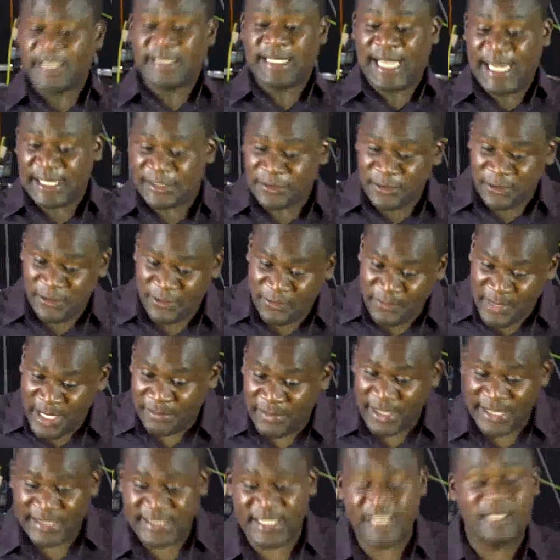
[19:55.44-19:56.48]
the title of my
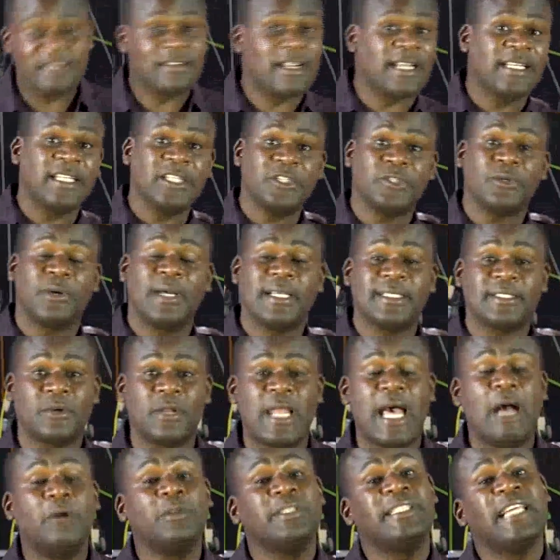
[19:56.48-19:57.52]
message, Running Towards
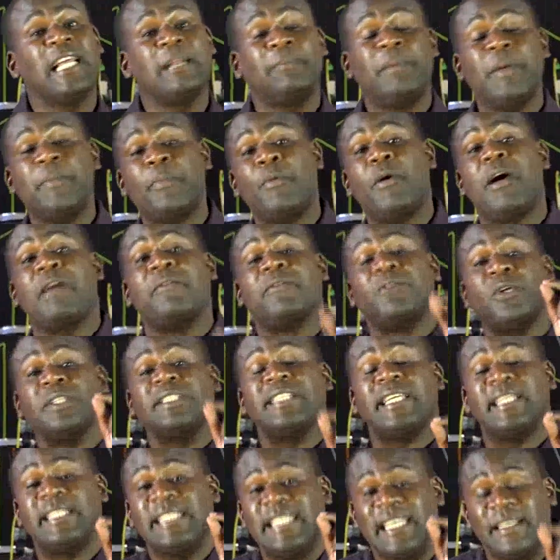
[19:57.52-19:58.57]
God, I will tell people who have
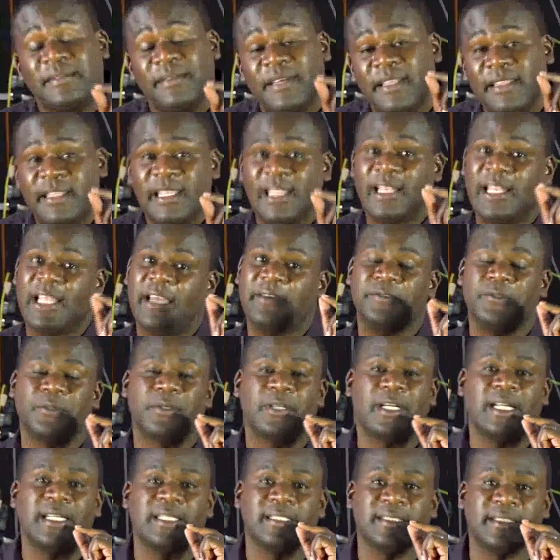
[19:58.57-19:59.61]
not yet given their life to
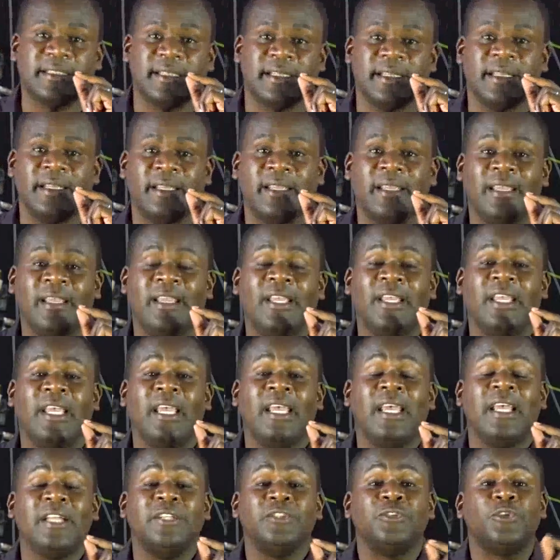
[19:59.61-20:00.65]
Christ,
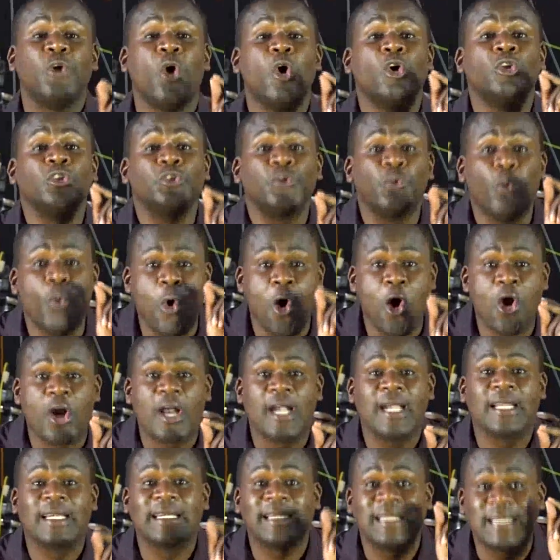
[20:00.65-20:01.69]
don't
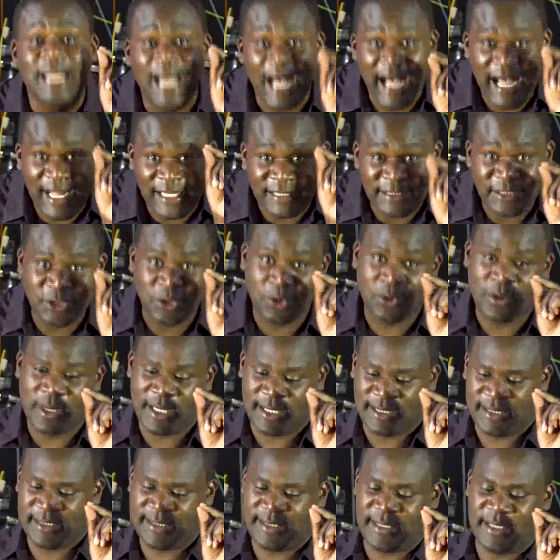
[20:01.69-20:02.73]
walk, run
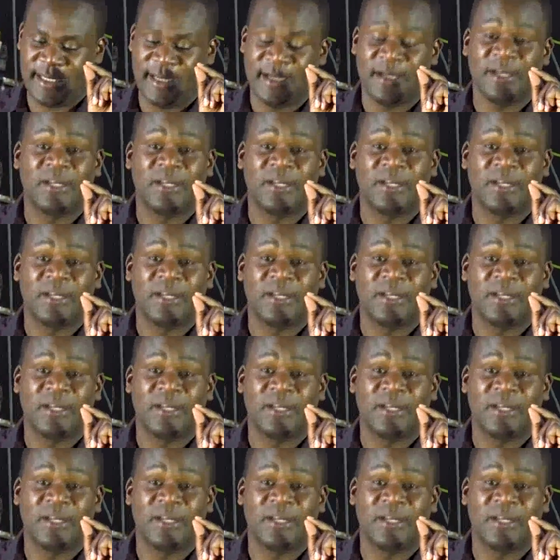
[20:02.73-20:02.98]
towards